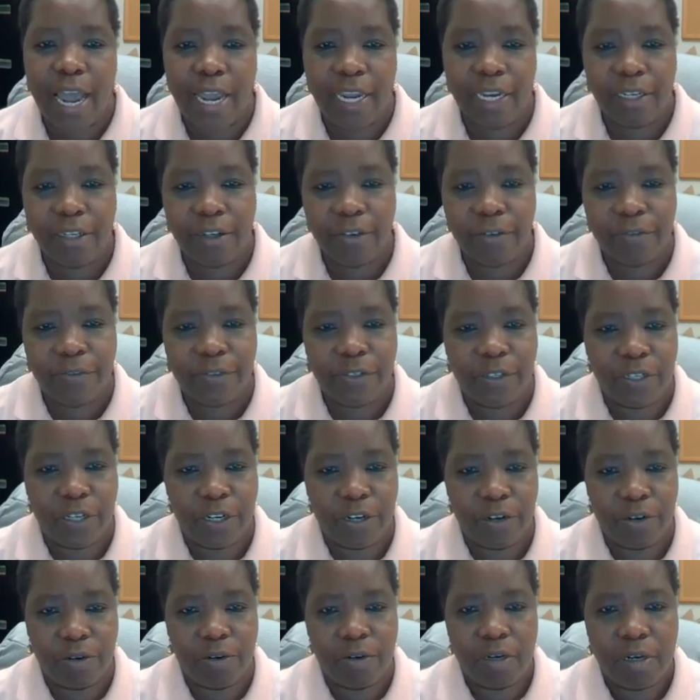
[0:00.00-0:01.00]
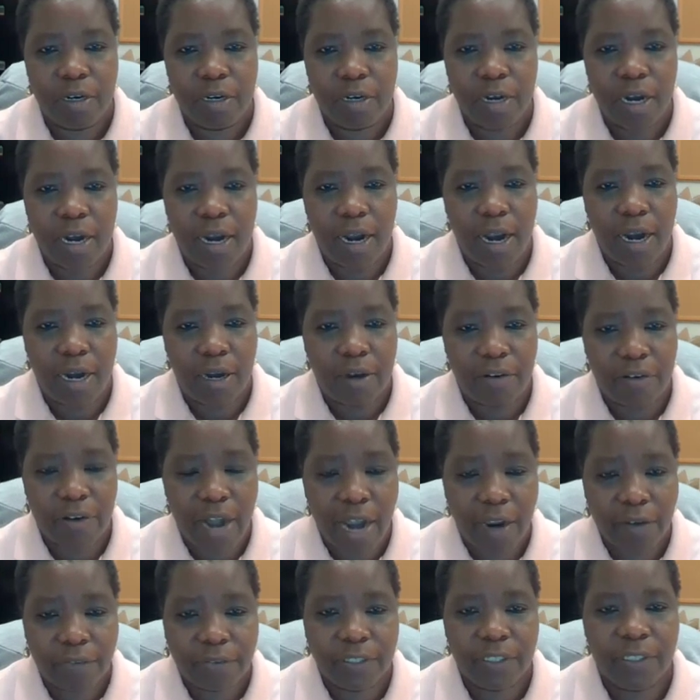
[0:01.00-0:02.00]
kind of,
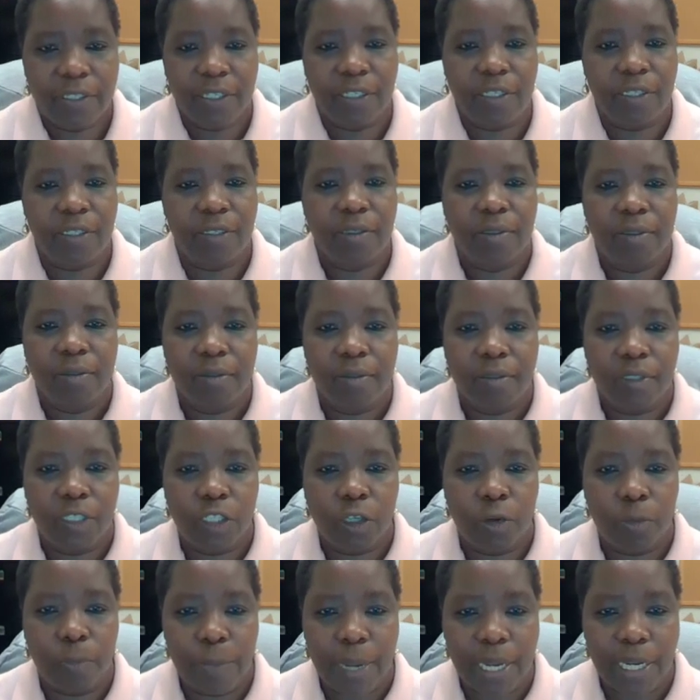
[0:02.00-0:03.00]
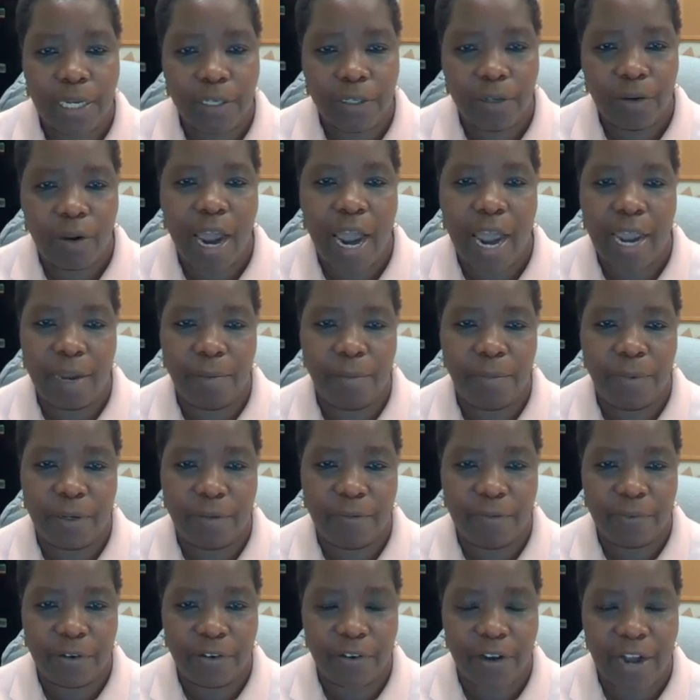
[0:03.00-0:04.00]
graft the tomato
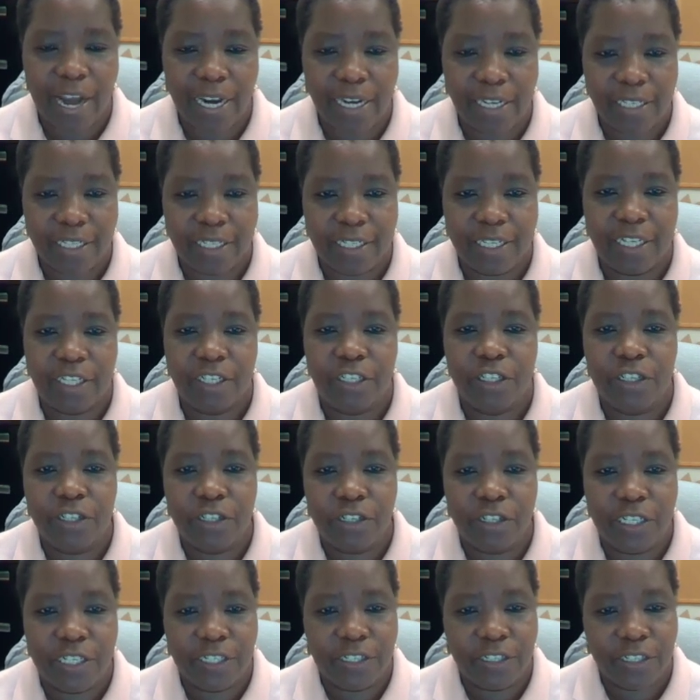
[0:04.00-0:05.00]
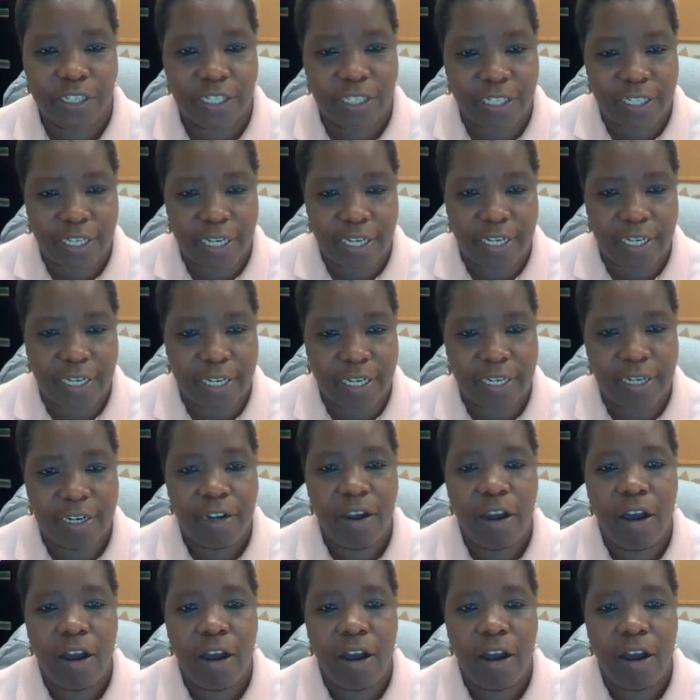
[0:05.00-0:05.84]
hybrid variety that you're interested in